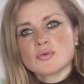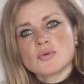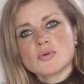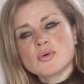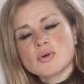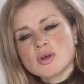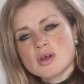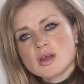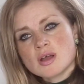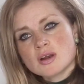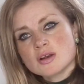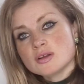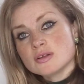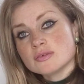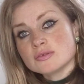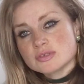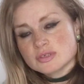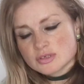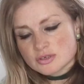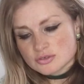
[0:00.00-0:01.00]
or
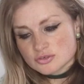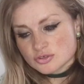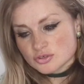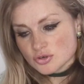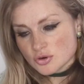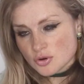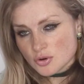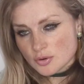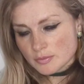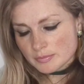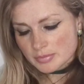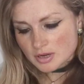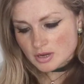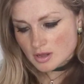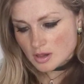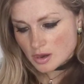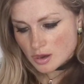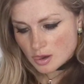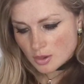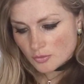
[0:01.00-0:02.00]
losing a job
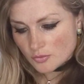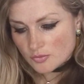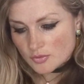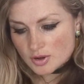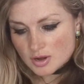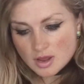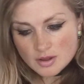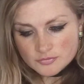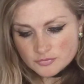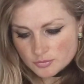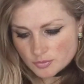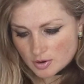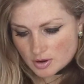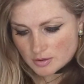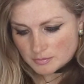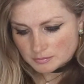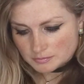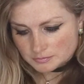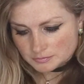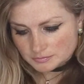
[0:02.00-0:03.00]
or a loved
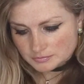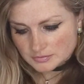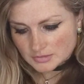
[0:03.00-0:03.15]
one.